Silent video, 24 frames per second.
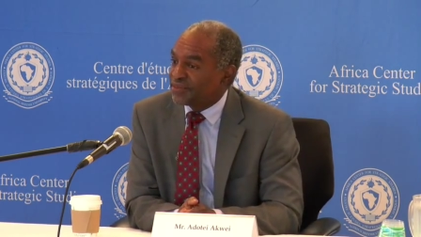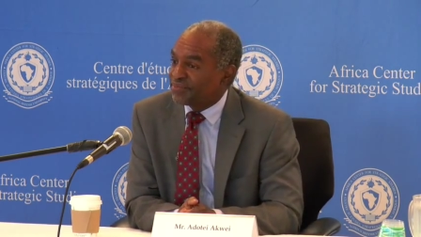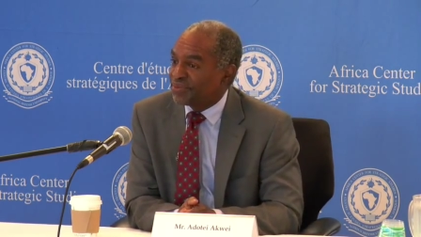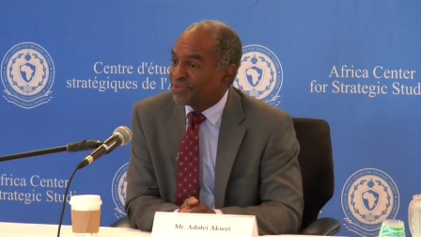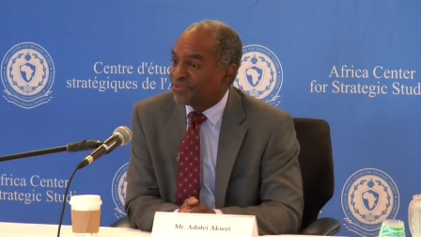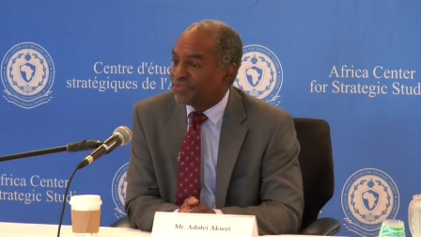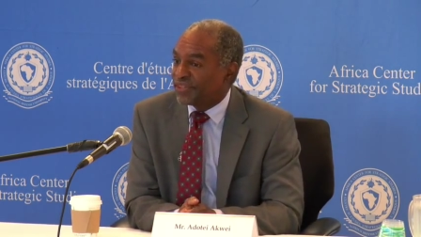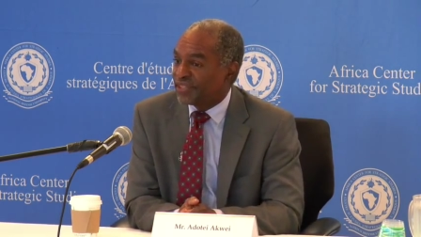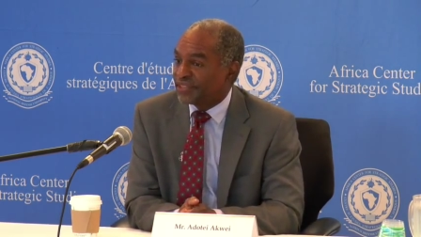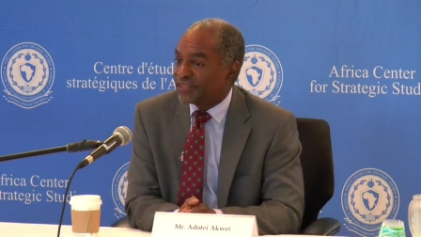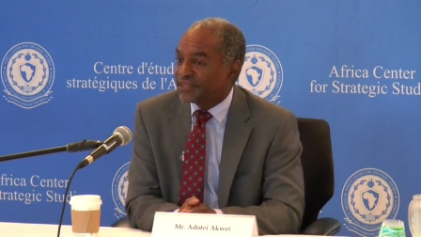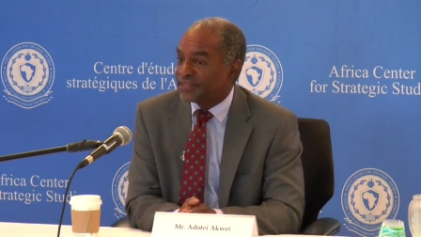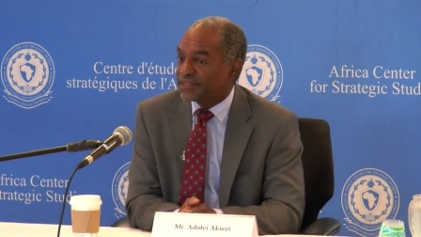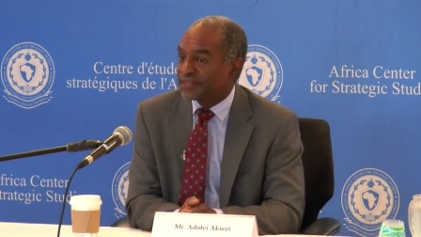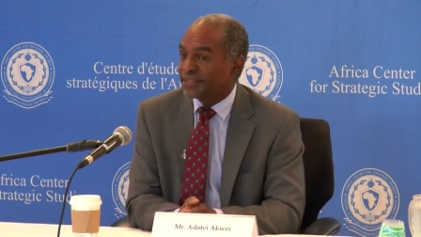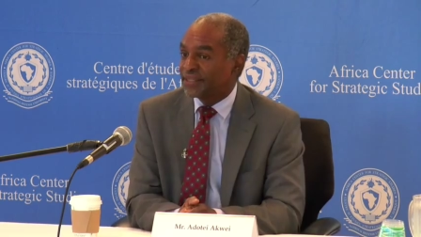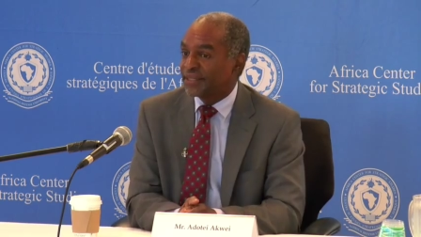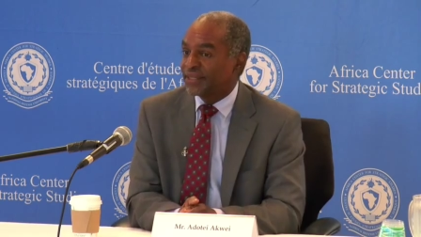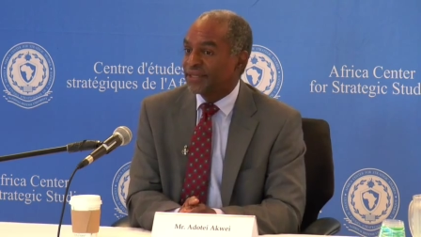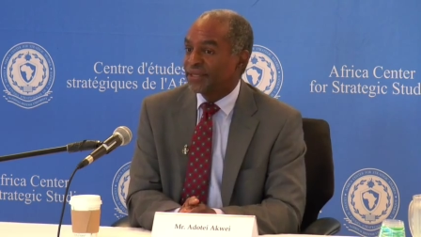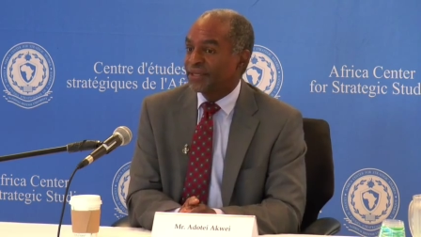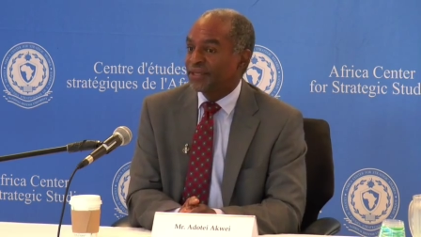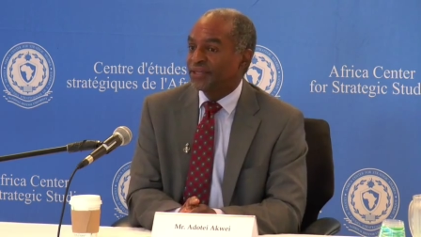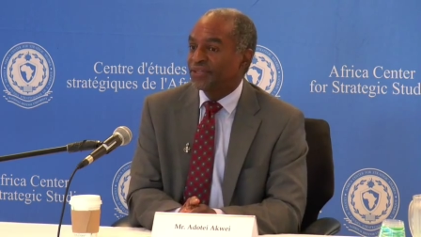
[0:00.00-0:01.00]
to prevent
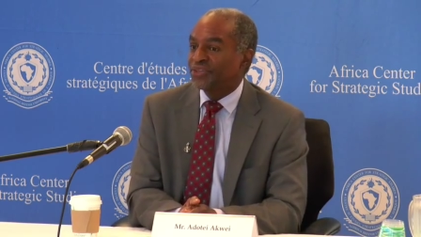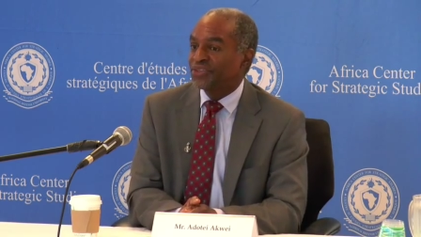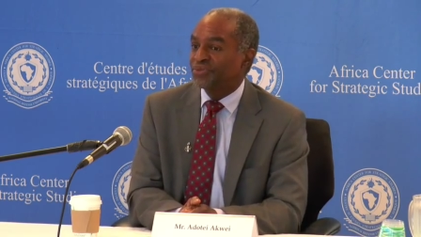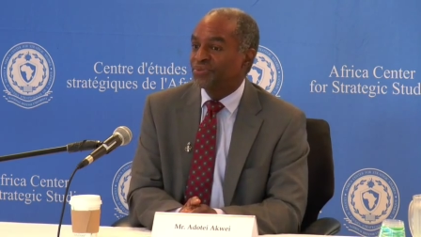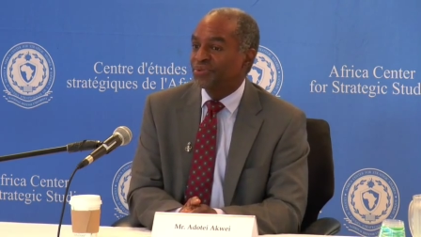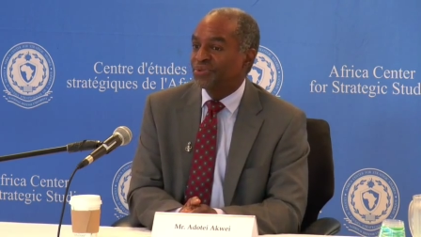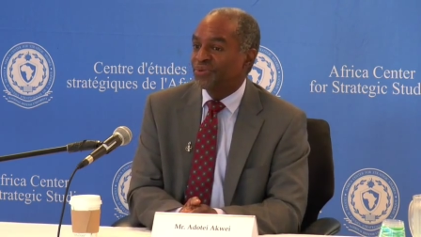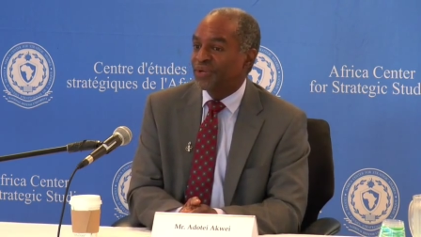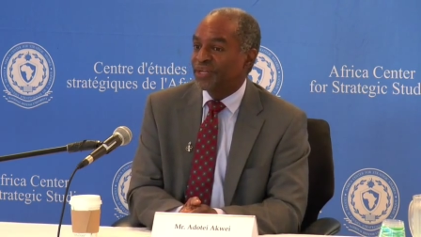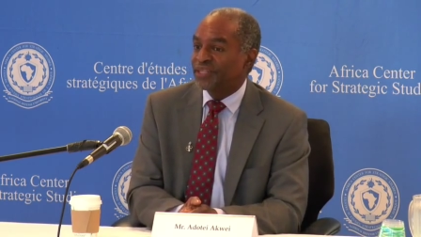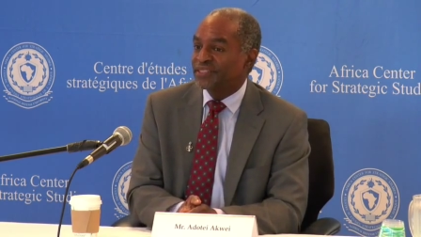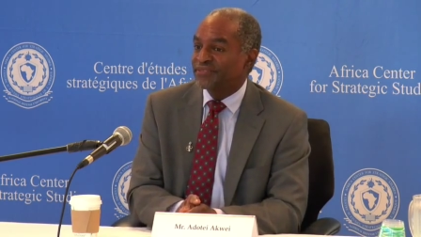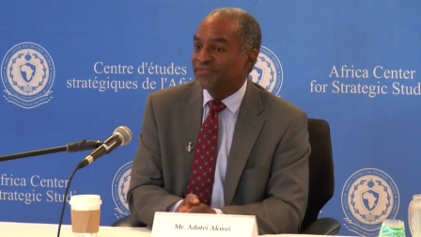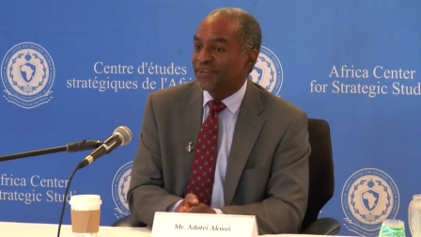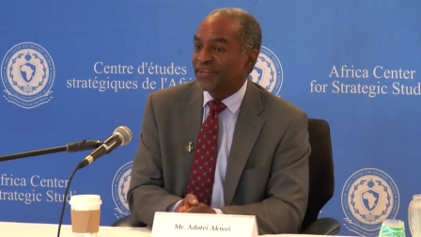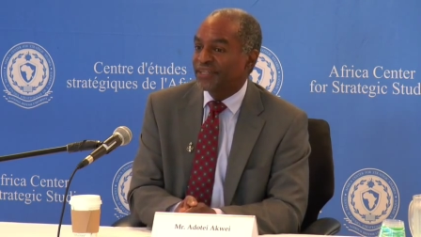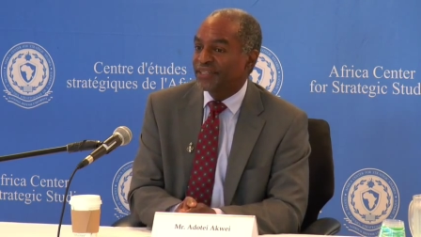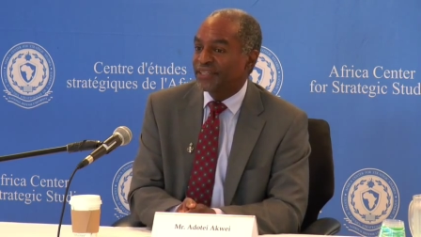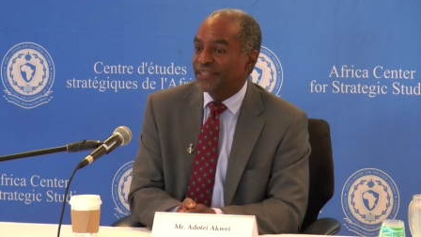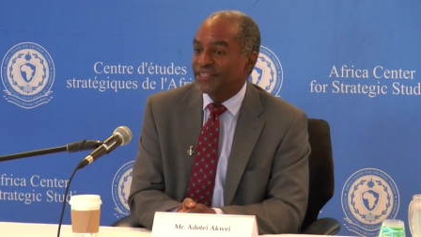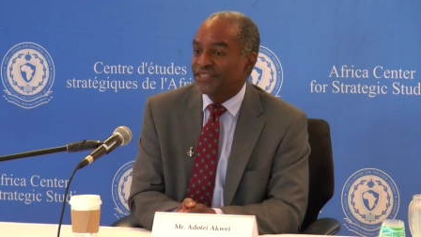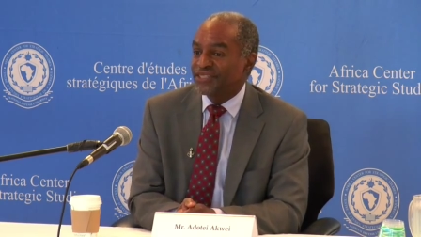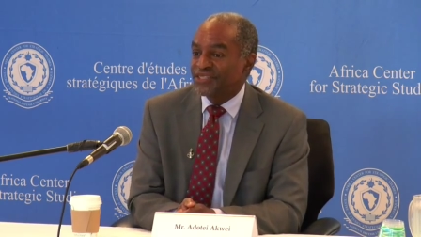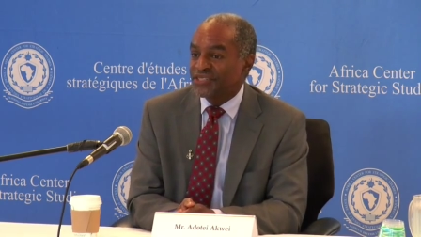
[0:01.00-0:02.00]
human rights
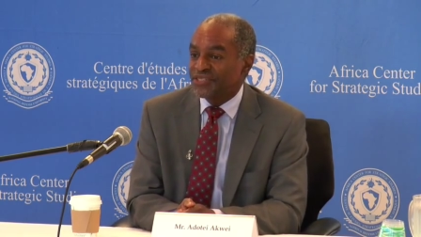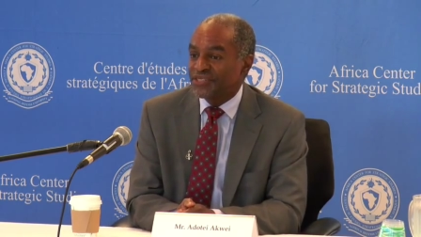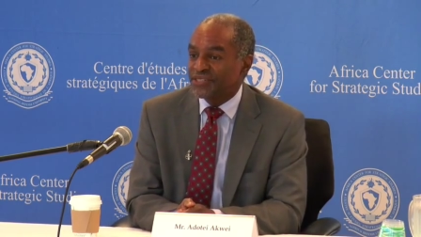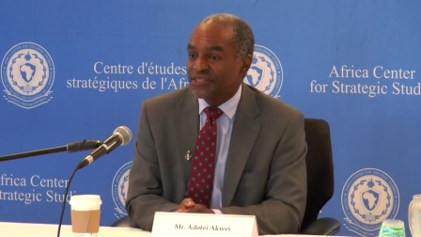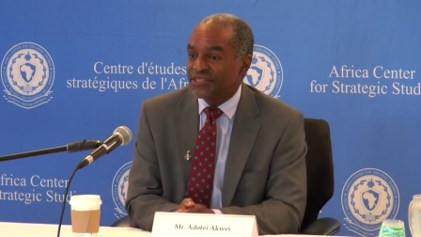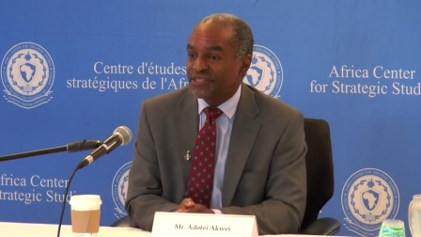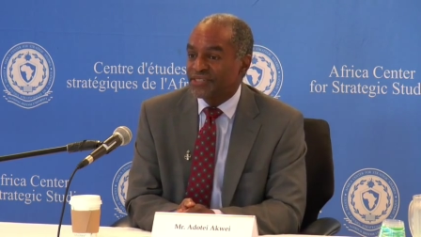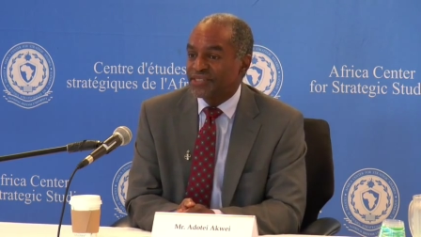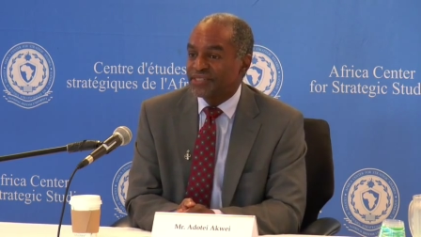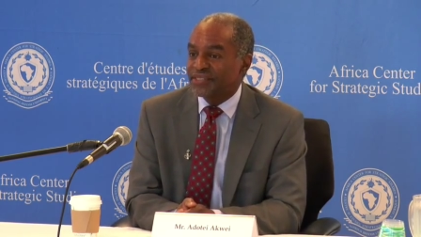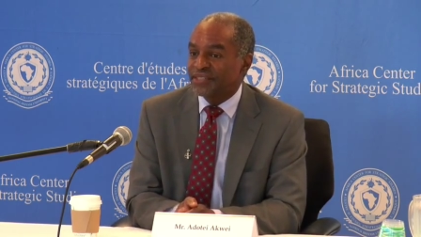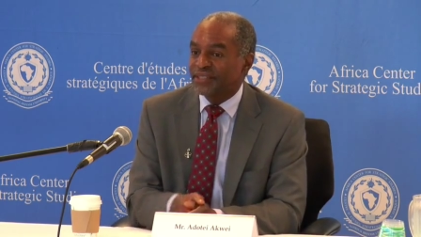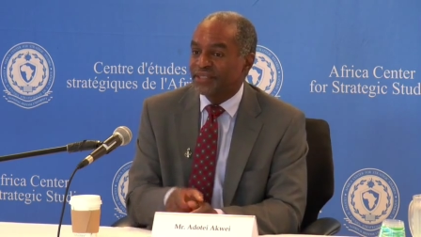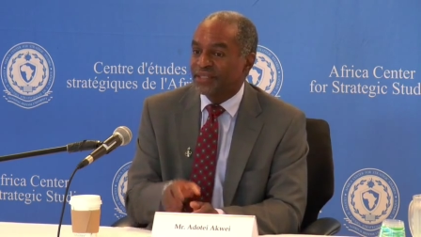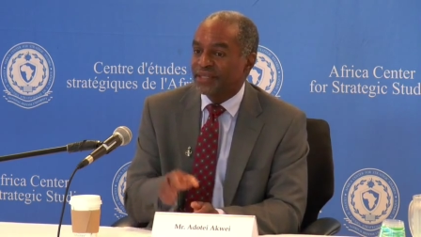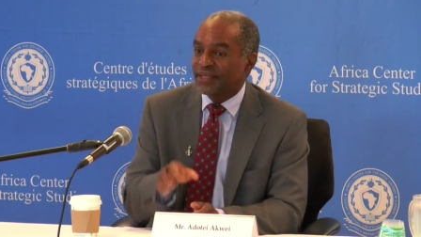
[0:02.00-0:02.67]
violations